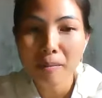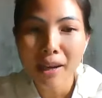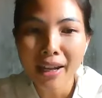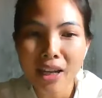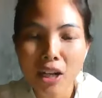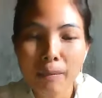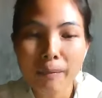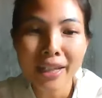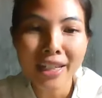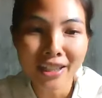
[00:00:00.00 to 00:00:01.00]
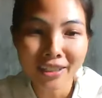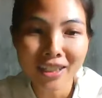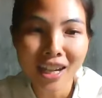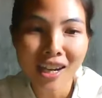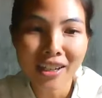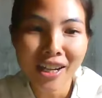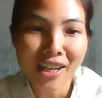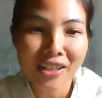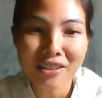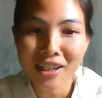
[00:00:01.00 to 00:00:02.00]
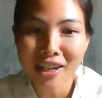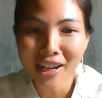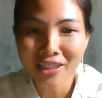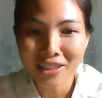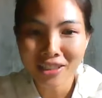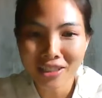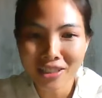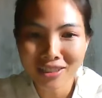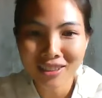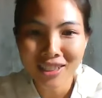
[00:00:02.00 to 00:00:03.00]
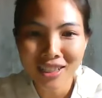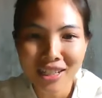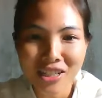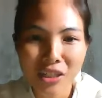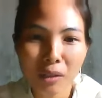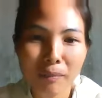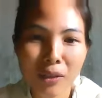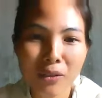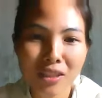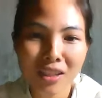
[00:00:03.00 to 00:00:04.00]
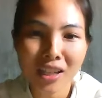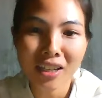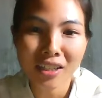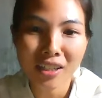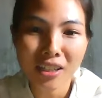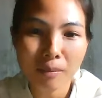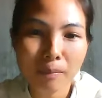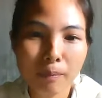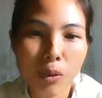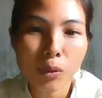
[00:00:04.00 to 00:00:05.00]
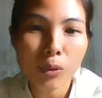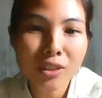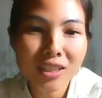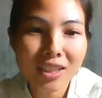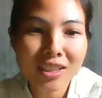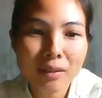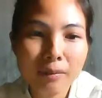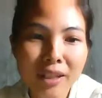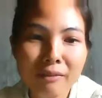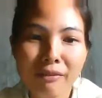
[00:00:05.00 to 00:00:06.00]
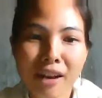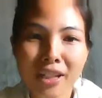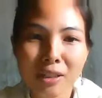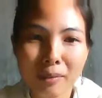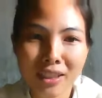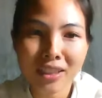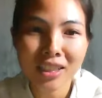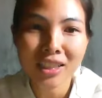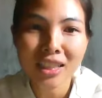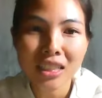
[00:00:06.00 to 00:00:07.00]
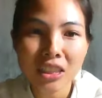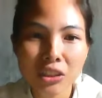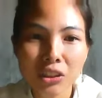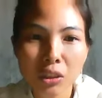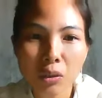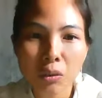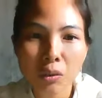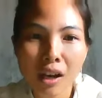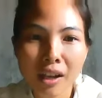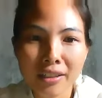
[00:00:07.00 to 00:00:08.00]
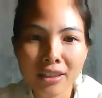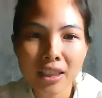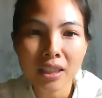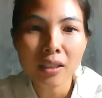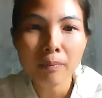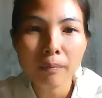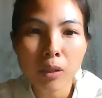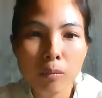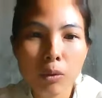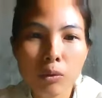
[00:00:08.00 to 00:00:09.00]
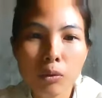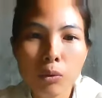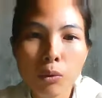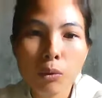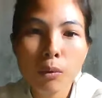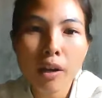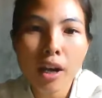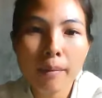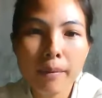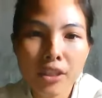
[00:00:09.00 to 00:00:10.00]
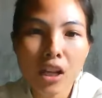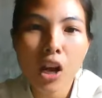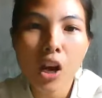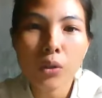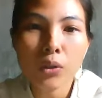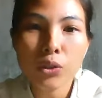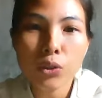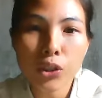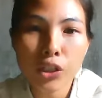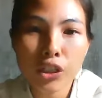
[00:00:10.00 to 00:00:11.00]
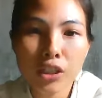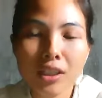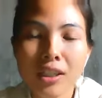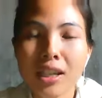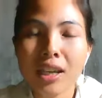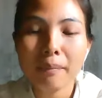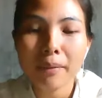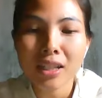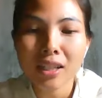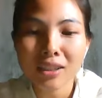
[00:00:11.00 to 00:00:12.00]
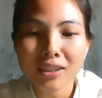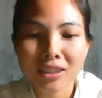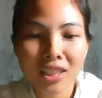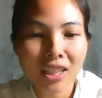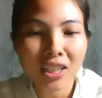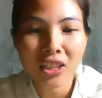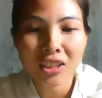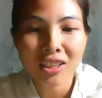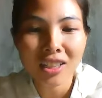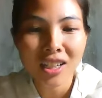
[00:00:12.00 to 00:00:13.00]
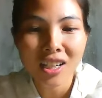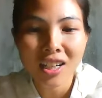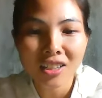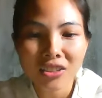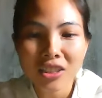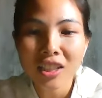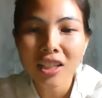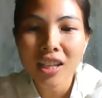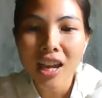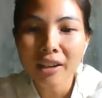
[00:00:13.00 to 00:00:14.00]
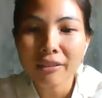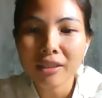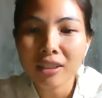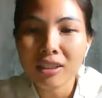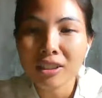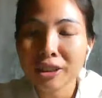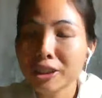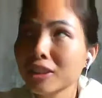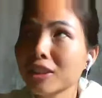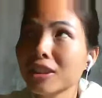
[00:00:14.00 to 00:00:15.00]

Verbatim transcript: my opinion, I hate that action. It's not beauty and it's polluting the environment. So I think people throw garbage on the street because they they have a, a